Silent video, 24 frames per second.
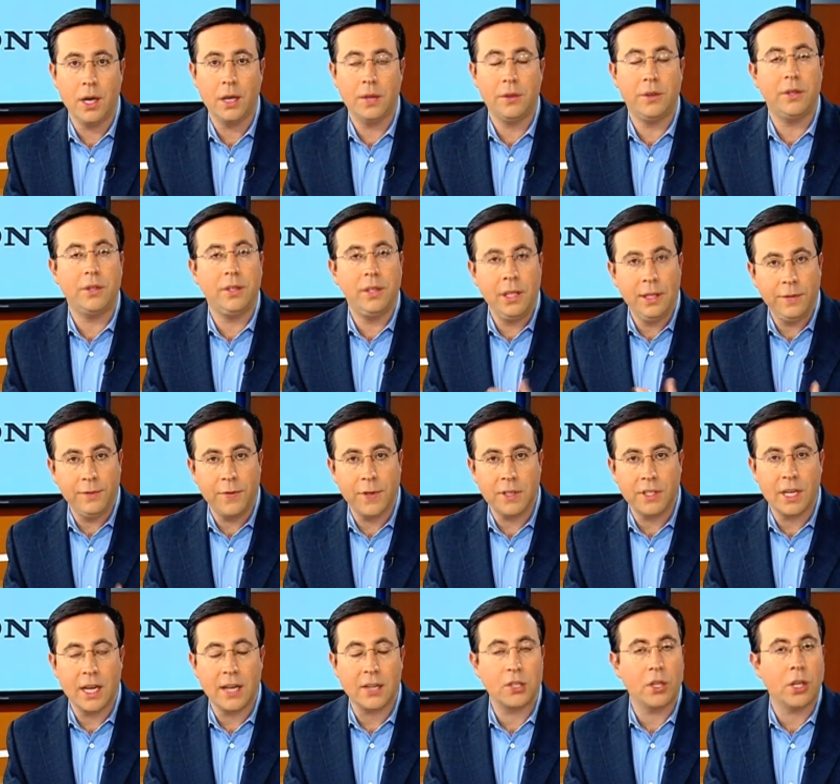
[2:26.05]
the defense
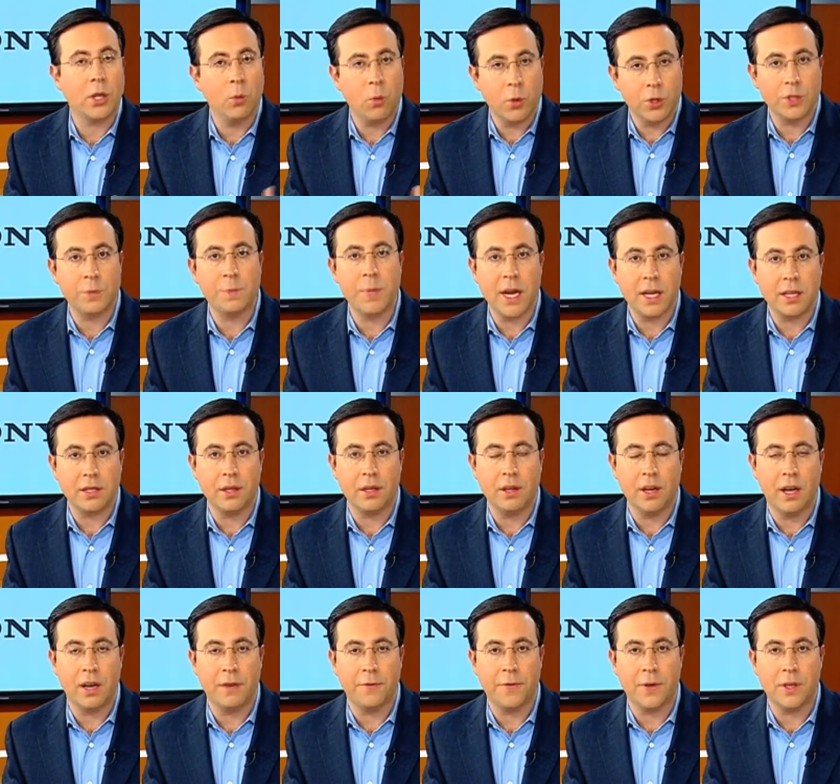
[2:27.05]
actually respects the
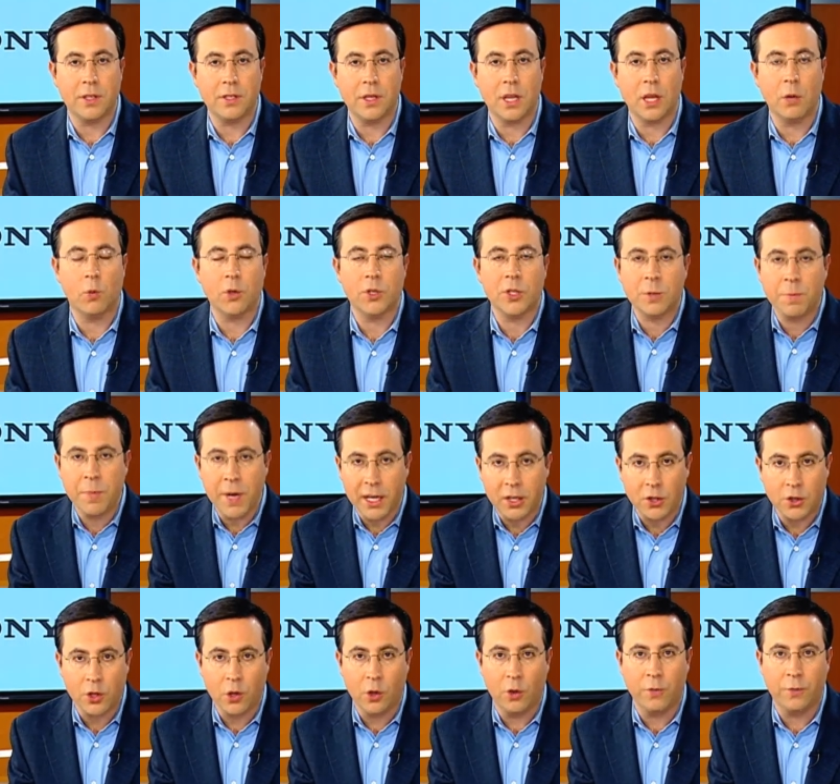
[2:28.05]
offense. They respect
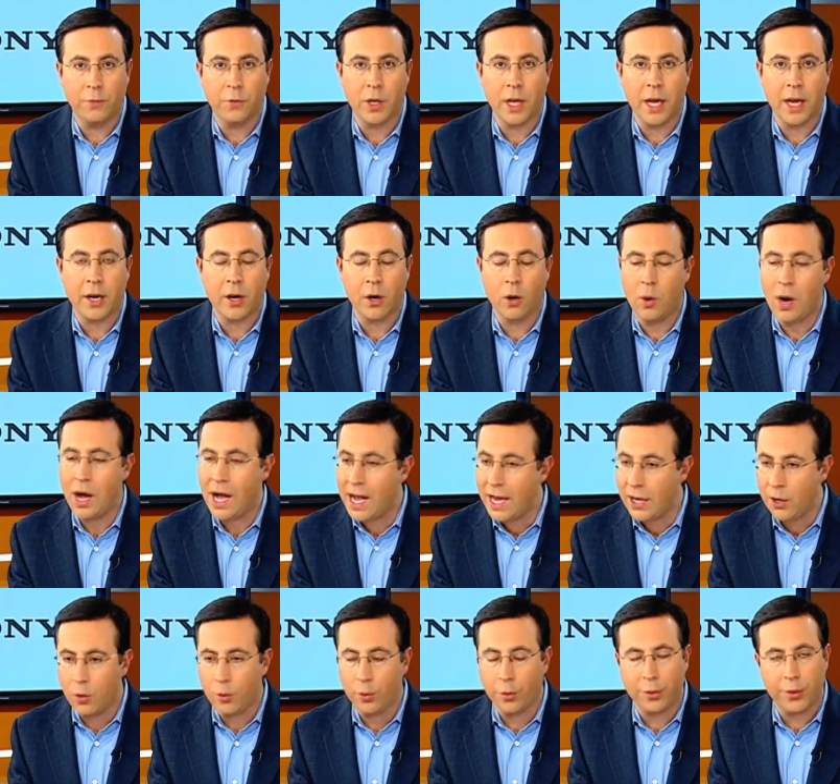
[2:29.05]
Joe Flacco. I
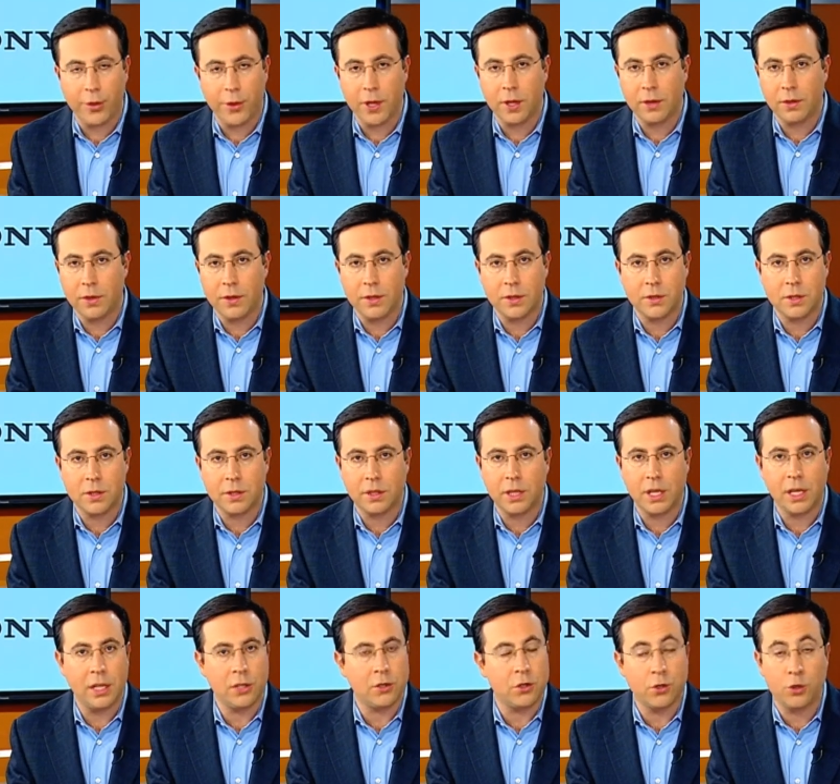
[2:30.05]
don't think this
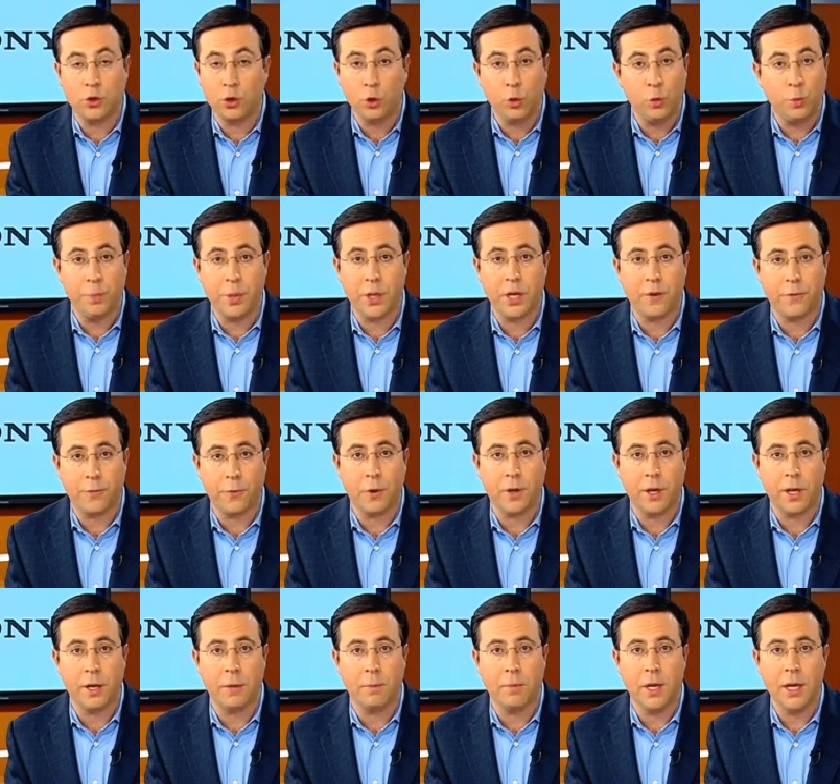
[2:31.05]
stage is too big for
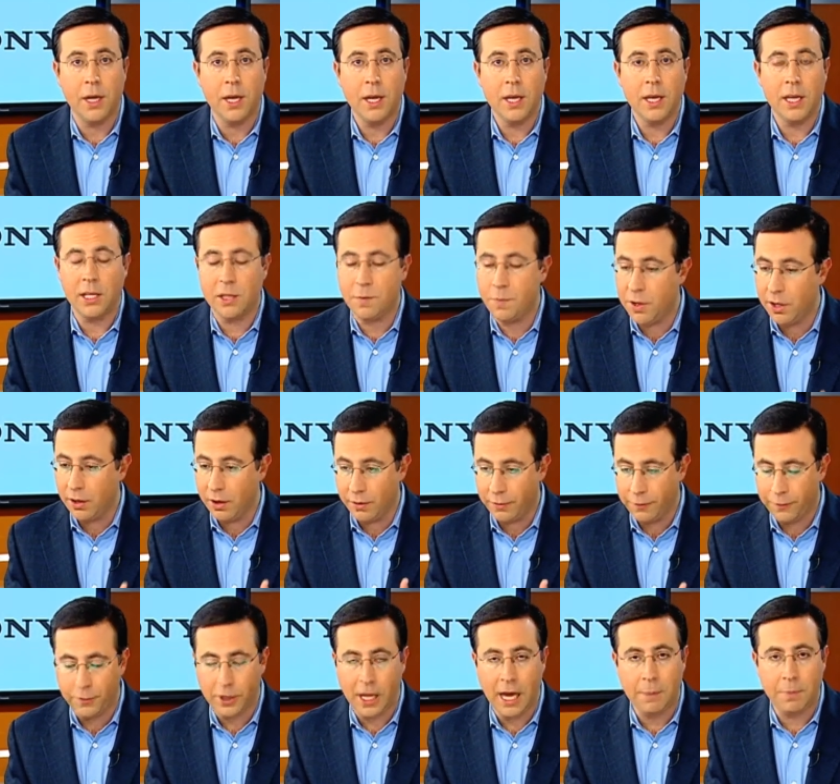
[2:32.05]
him. He's been
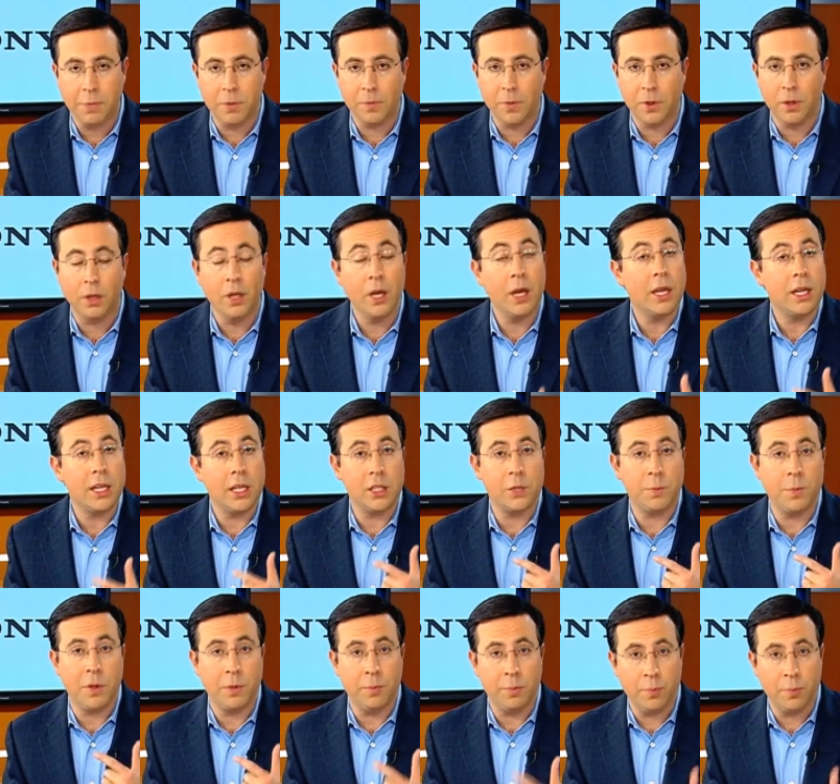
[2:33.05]
unflappable, he's been